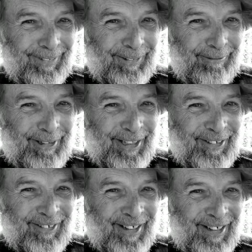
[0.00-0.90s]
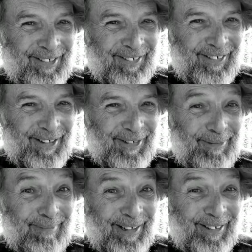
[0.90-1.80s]
reunites their
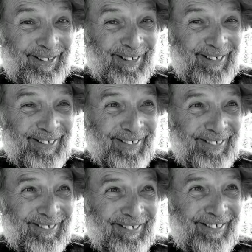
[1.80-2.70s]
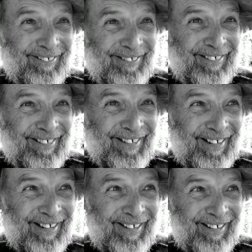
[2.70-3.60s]
spirits. Oh,
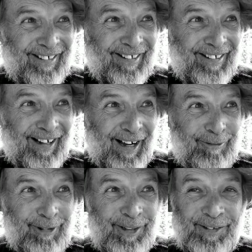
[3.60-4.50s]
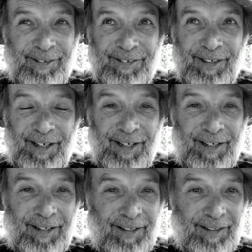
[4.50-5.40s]
yeah. I witness
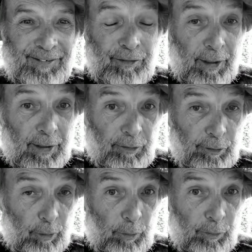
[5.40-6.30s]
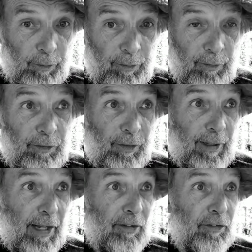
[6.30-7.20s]
a translucent
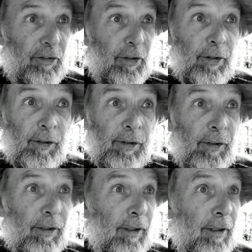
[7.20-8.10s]
celestial,